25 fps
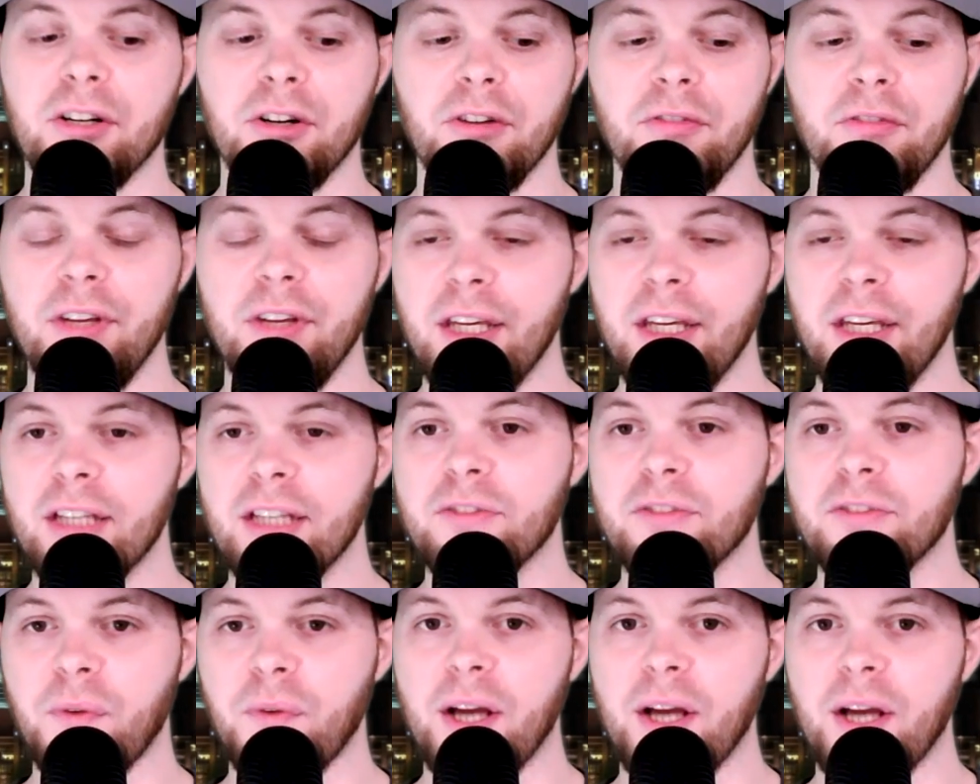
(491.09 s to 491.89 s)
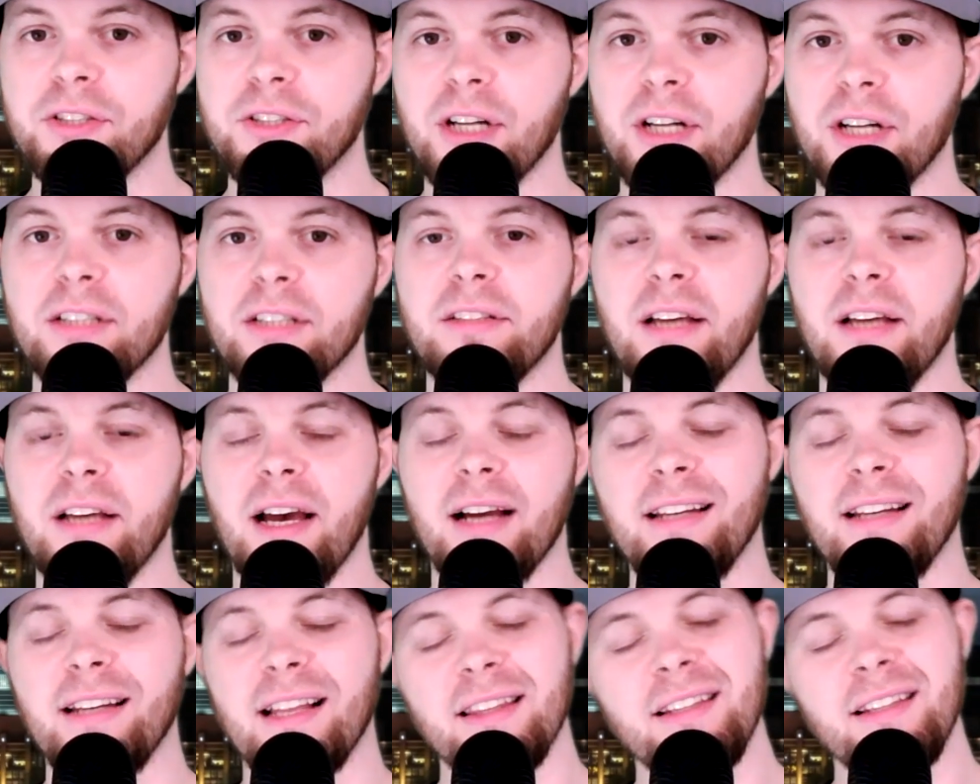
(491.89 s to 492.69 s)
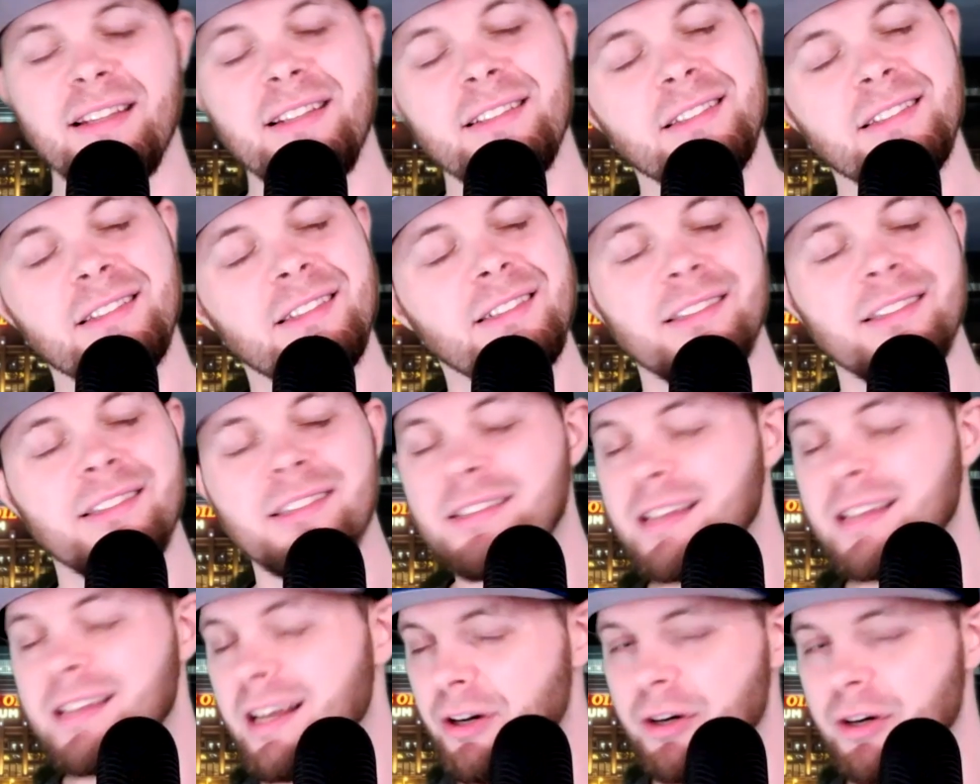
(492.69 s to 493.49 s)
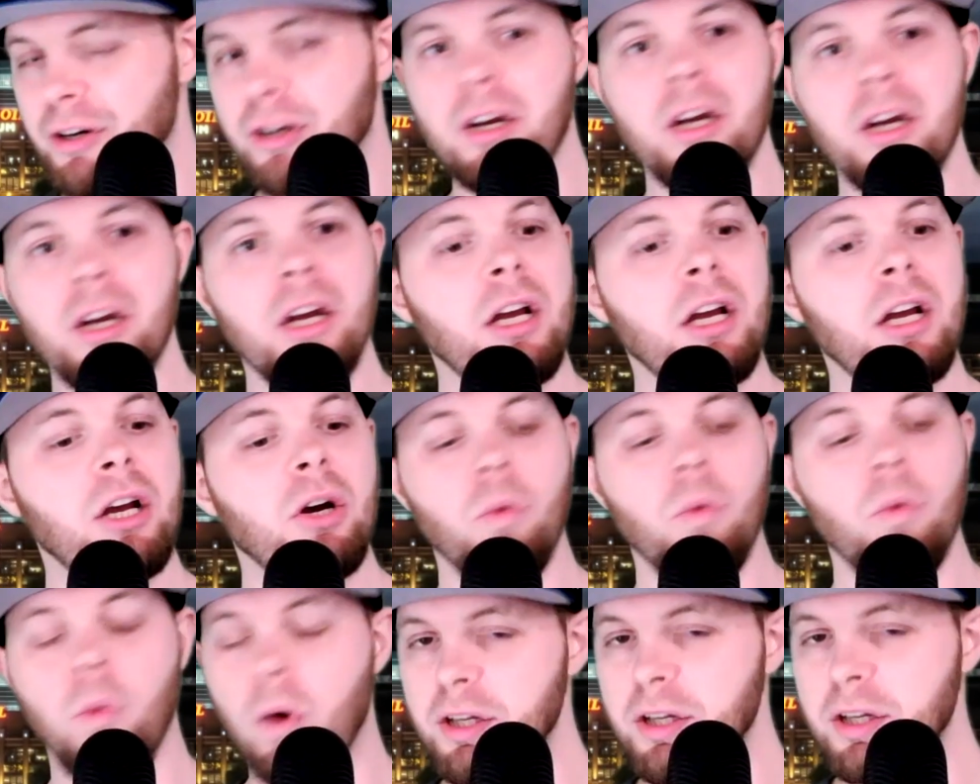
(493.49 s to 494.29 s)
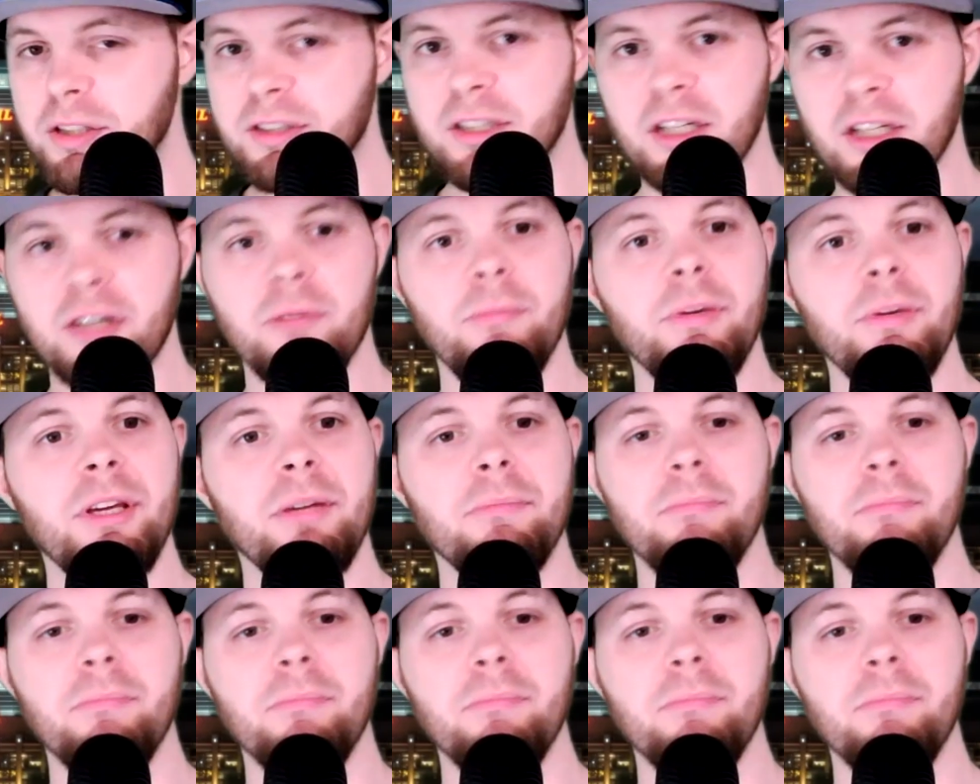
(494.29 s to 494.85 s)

If he gets franchise tagged, at least consider what it's going to be.